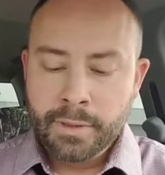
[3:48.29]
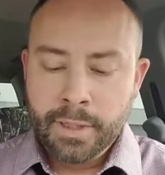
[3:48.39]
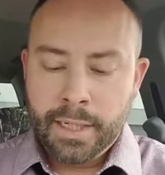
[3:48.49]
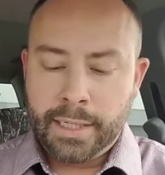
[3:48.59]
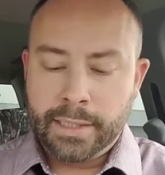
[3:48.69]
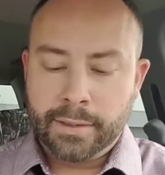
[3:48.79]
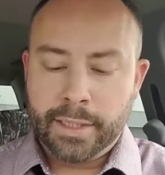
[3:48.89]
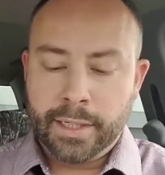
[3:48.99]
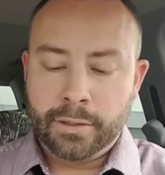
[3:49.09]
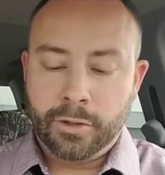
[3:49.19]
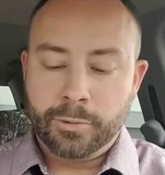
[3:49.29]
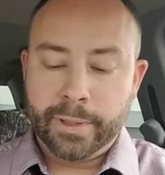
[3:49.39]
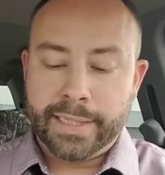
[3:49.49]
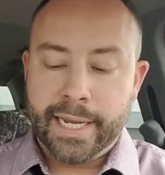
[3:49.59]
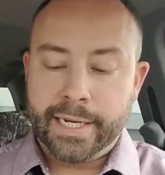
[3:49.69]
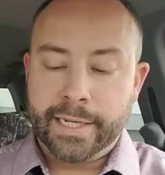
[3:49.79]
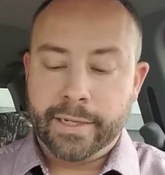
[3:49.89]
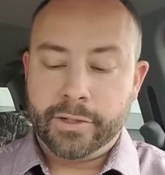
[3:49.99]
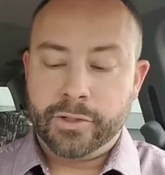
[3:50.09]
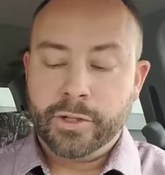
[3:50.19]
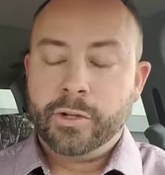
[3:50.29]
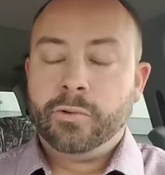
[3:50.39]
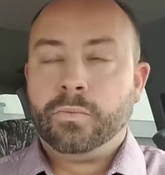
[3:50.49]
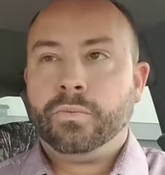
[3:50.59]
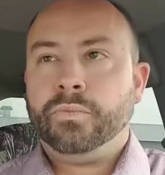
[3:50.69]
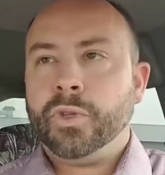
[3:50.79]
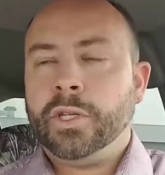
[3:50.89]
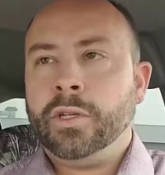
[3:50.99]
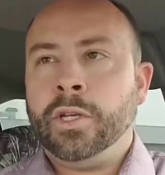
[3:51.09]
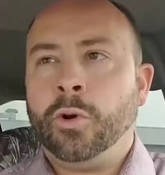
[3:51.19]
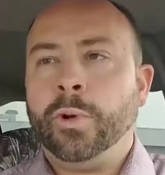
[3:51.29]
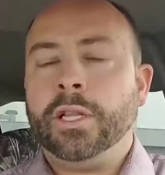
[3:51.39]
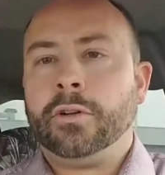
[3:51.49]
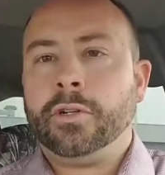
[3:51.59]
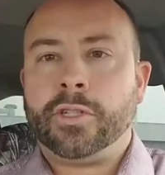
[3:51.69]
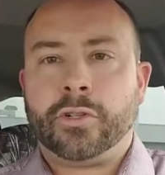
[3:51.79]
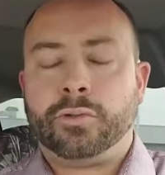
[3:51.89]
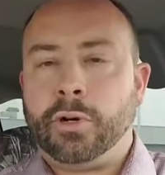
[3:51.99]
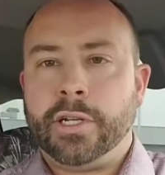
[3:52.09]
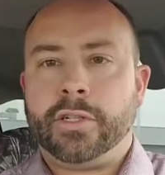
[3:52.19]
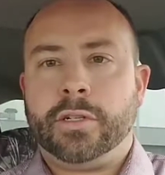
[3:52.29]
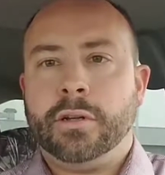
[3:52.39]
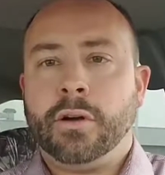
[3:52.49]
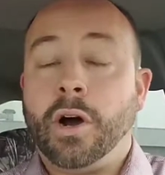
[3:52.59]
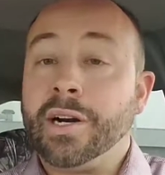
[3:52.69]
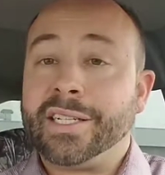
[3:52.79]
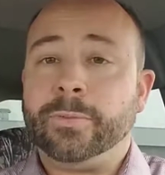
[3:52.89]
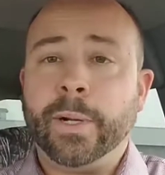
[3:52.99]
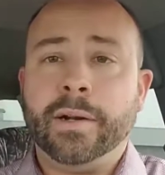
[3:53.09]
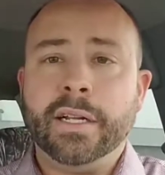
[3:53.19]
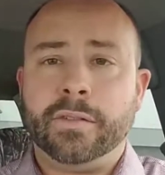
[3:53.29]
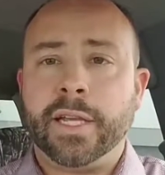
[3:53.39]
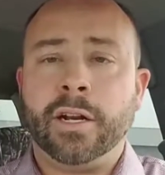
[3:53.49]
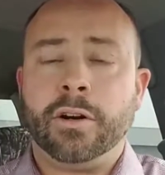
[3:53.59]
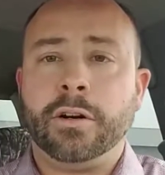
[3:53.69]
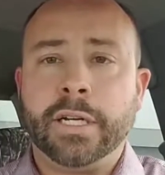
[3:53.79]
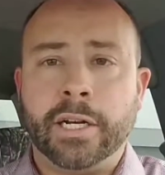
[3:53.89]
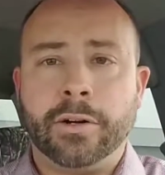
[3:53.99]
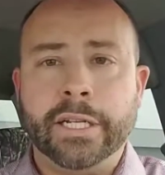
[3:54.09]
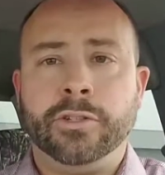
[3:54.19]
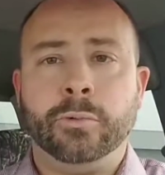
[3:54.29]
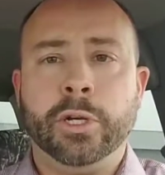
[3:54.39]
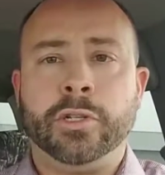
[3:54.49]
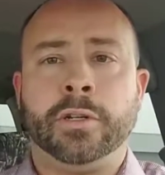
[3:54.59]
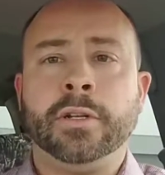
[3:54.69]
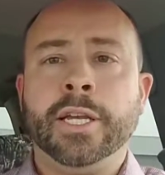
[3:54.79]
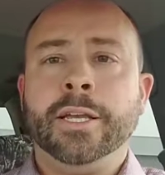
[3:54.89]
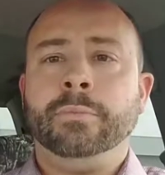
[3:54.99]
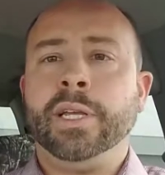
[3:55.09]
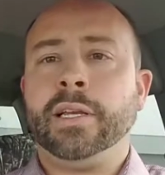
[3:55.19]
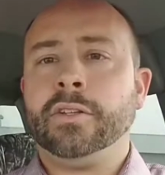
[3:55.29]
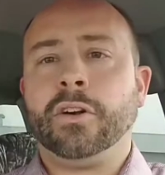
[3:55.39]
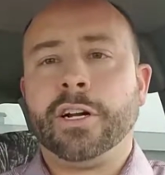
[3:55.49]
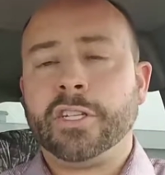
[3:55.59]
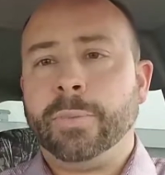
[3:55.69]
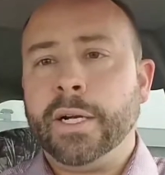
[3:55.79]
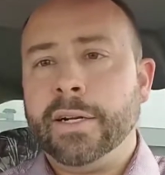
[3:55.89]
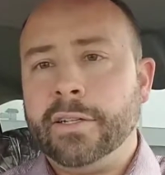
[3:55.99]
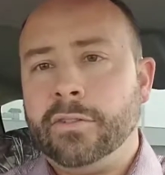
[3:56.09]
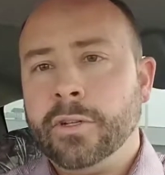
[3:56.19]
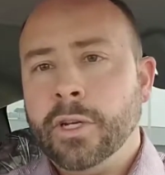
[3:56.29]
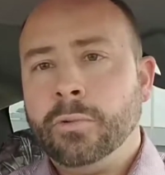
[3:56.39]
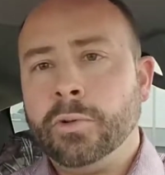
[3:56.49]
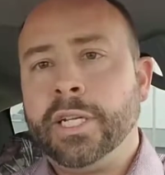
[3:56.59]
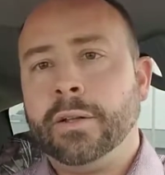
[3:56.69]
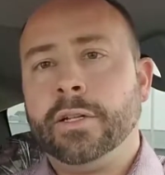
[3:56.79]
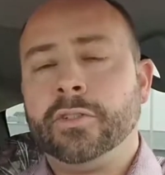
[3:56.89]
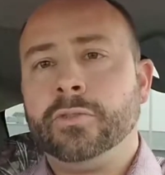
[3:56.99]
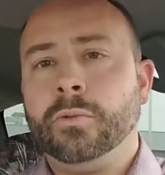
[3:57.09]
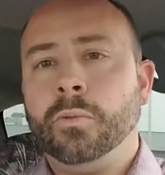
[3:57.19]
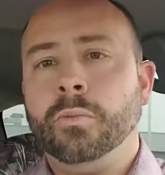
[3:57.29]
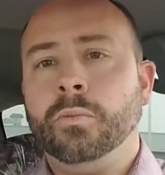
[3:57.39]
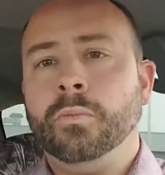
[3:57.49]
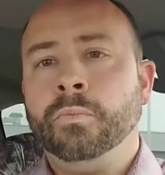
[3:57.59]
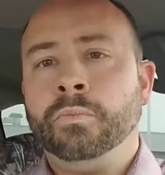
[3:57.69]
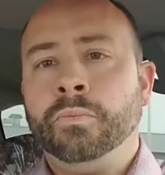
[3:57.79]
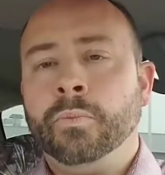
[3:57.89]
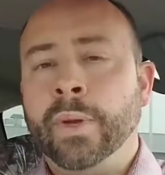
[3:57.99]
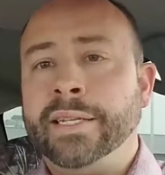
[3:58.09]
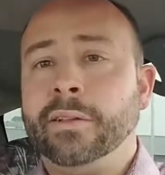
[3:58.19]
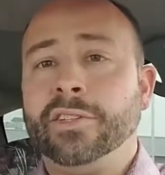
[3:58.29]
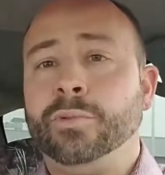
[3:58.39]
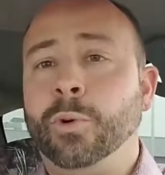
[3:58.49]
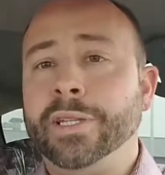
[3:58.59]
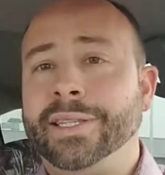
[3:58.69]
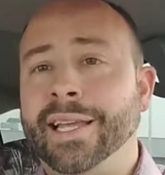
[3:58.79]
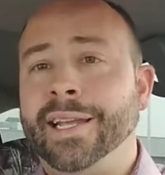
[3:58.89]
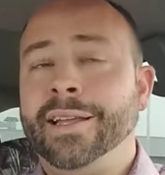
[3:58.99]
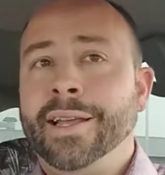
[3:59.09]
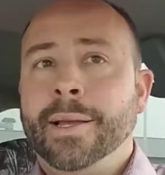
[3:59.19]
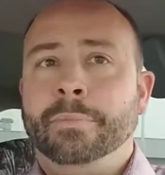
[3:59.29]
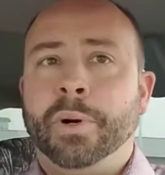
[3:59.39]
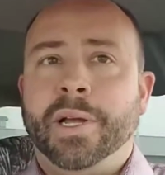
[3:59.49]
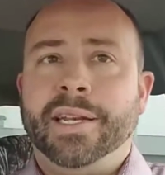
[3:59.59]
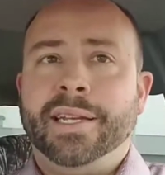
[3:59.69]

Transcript: And along with that is, we learn to trust our experience and our intuition, because our experience may tell us one thing, but